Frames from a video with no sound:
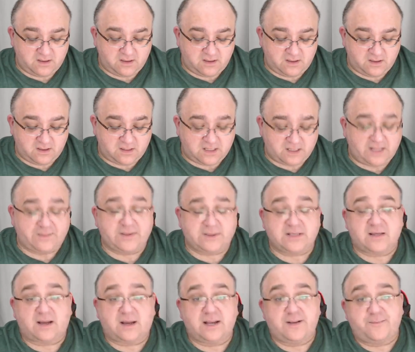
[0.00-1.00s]

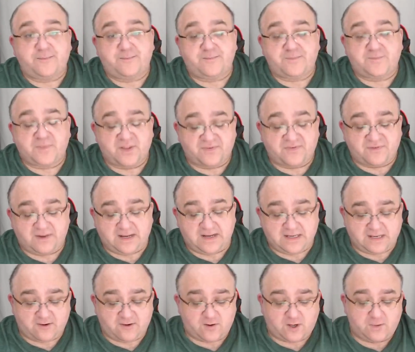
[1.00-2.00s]
Clementine, the
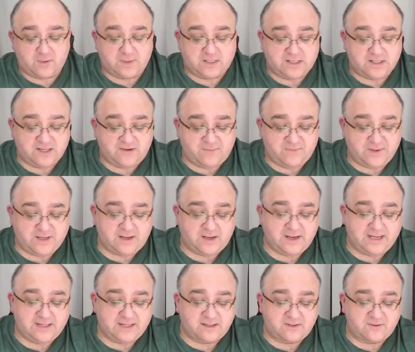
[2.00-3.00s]
failure I would leave
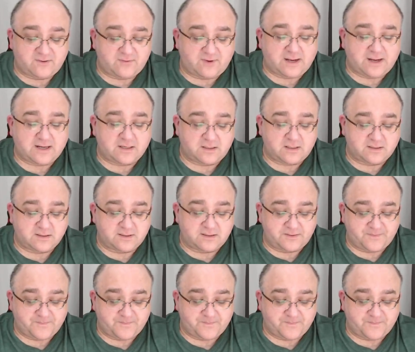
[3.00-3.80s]
behind, rankled.